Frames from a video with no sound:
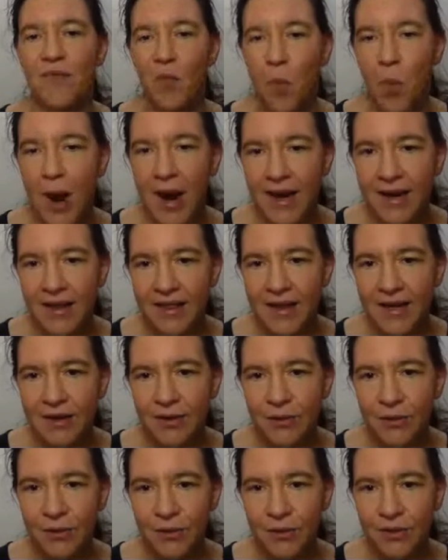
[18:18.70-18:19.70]
while they
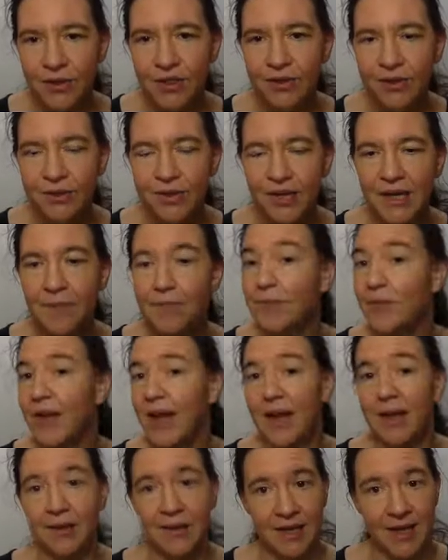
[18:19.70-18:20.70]
are ordinary.
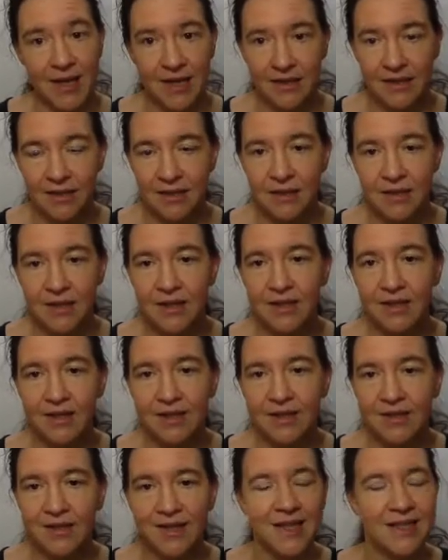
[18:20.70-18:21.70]
And yes,
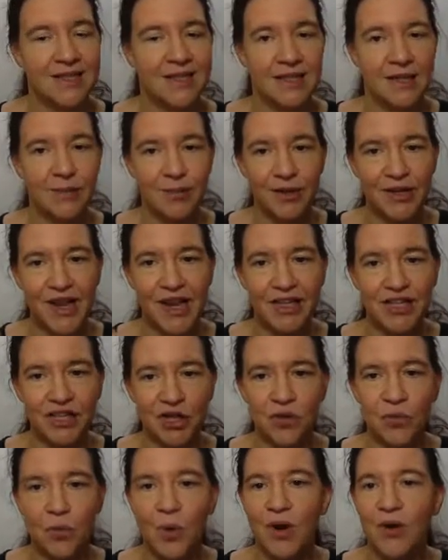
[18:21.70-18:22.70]
uh, it's an implication
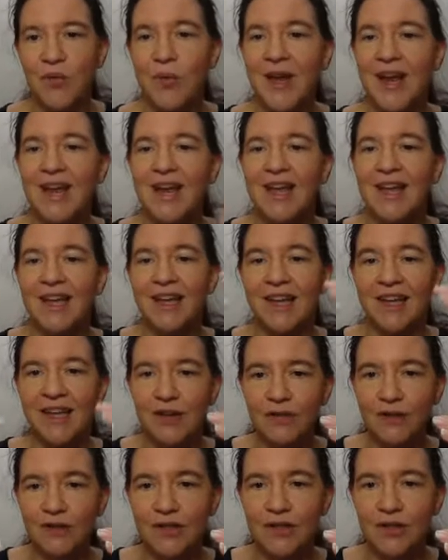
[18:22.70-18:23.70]
in one way.
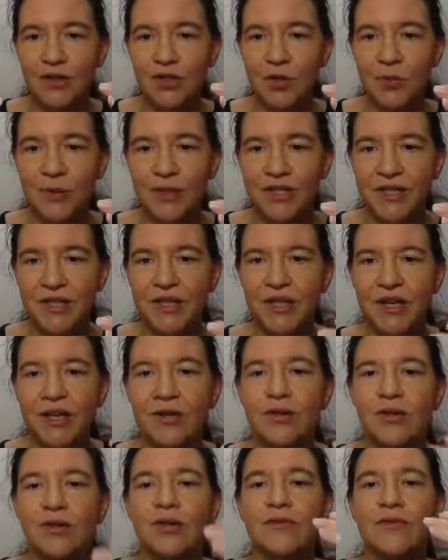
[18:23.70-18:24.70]
If it's a supersingular
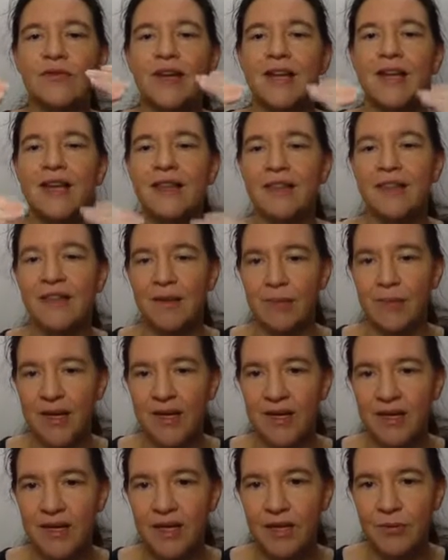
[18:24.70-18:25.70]
curve, the
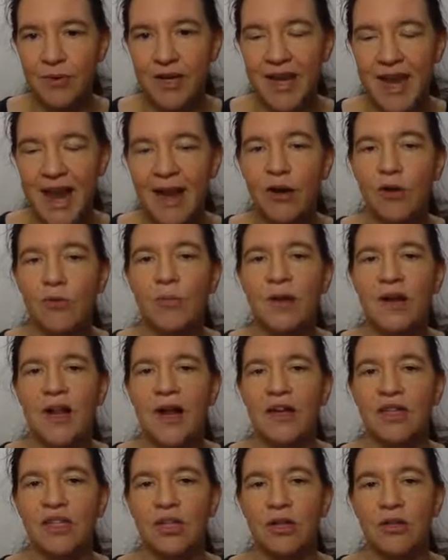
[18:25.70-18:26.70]
embedding degree cannot be
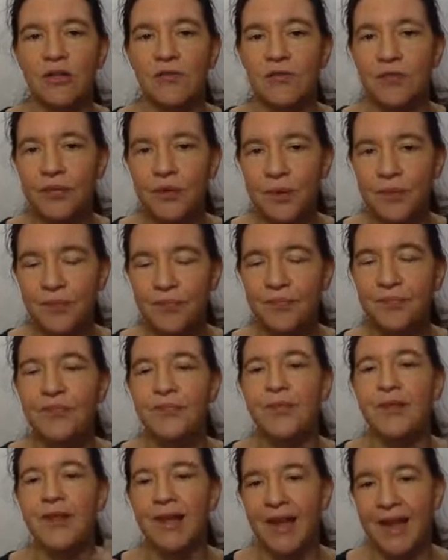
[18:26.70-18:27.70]
larger than 4,
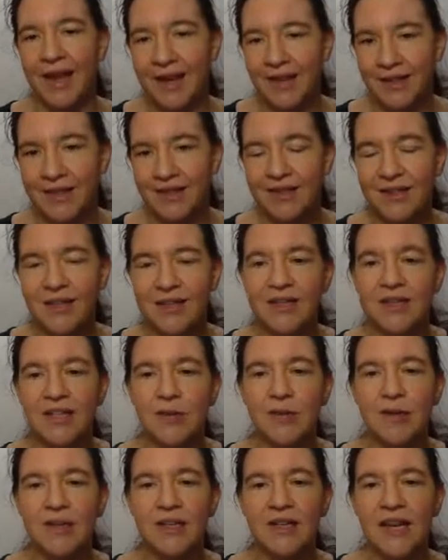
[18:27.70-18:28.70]
and in
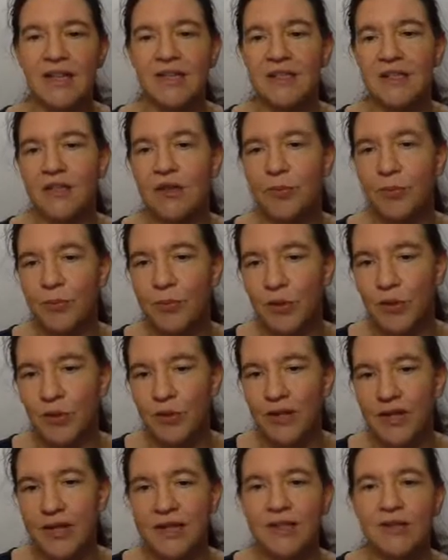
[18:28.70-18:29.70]
typical case that you would be
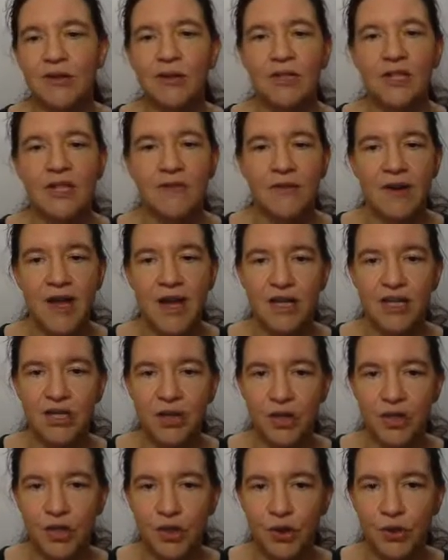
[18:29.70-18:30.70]
looking at not even larger
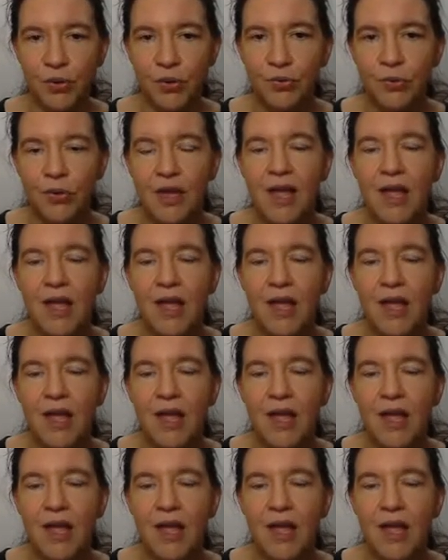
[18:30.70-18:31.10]
than 2.